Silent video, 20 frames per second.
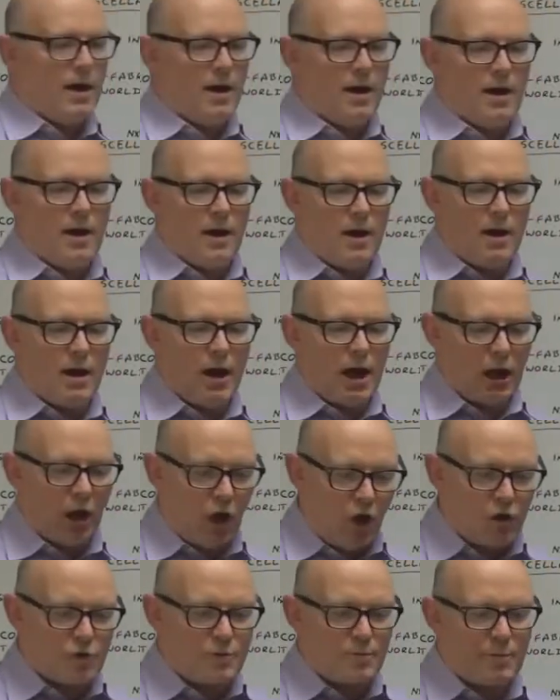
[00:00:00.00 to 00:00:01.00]
a
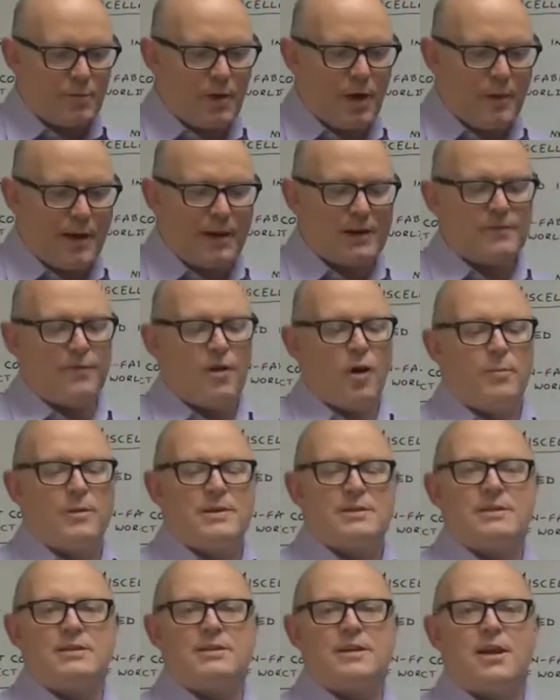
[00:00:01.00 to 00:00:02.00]
large amount of our
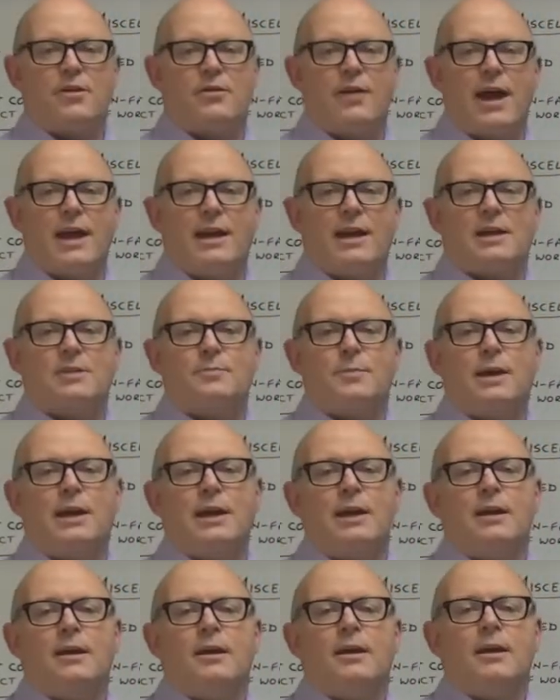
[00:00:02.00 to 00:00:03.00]
business here at
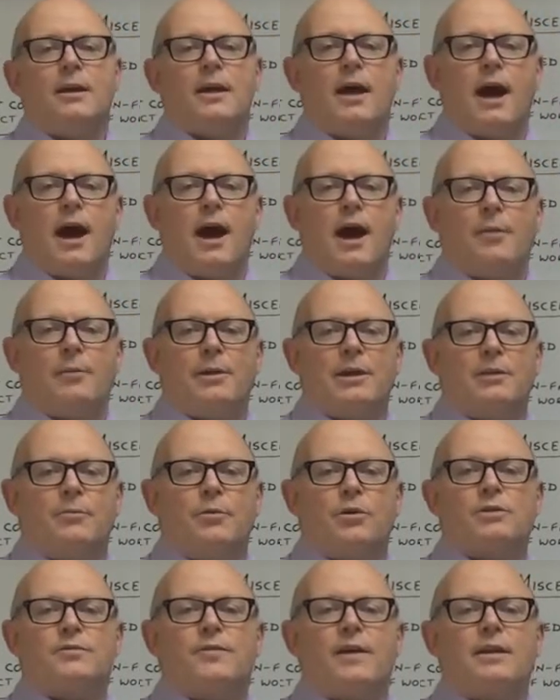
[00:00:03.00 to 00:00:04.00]
NXP in the
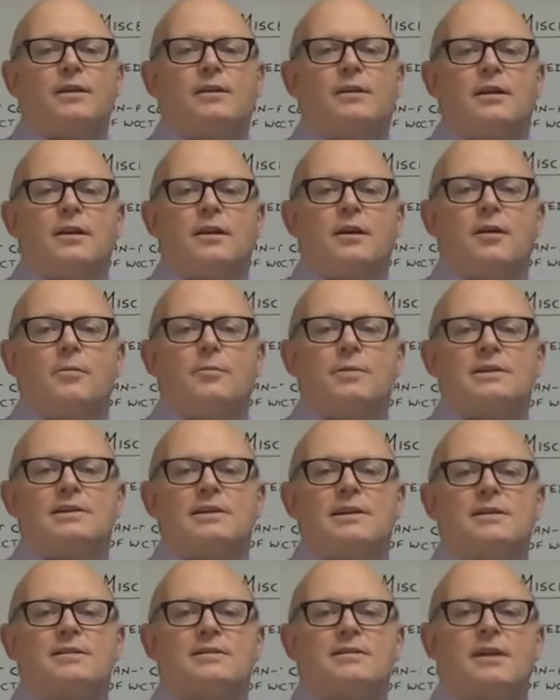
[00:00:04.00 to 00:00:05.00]
MOSFET
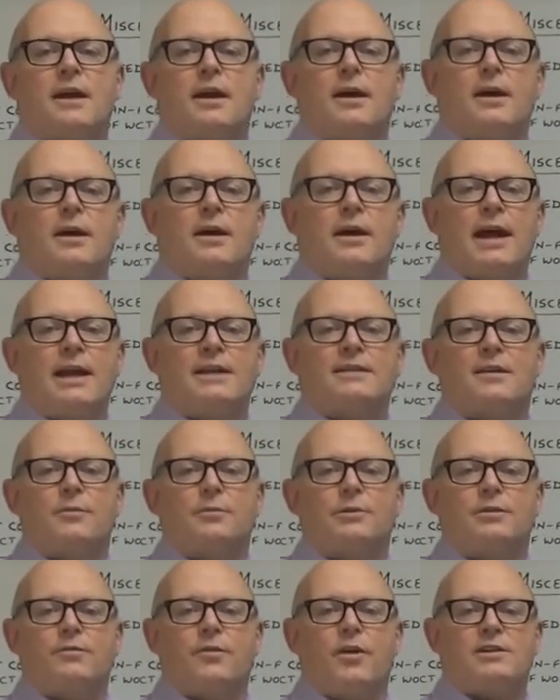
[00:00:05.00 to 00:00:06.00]
business ends up
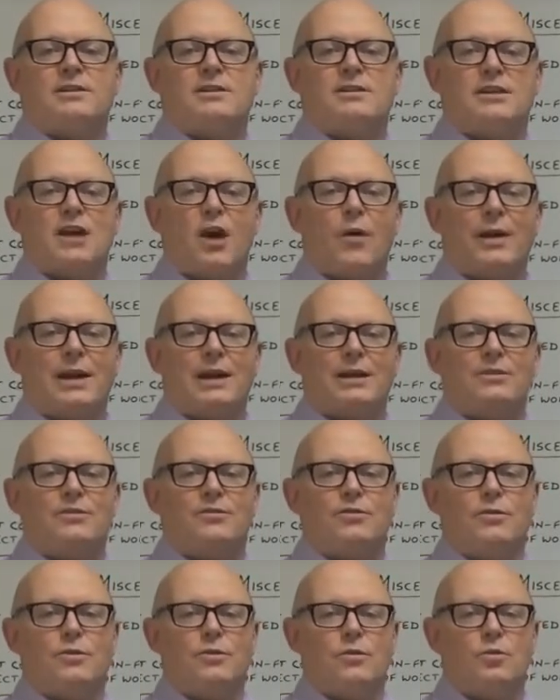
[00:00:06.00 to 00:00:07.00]
with devices going
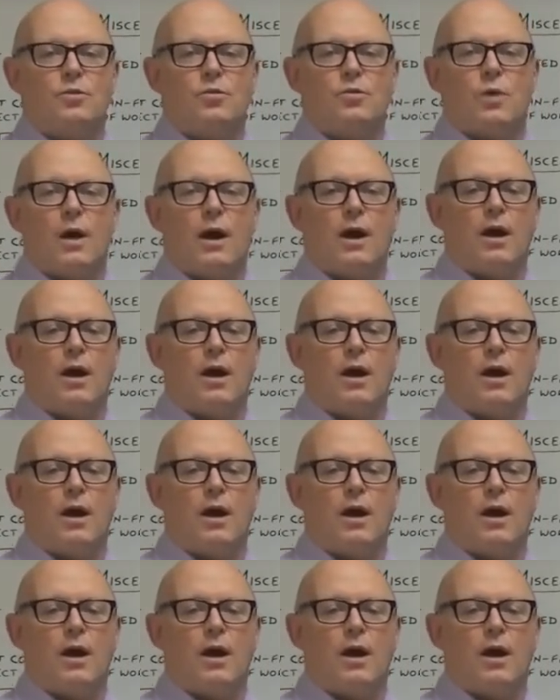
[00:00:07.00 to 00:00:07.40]
into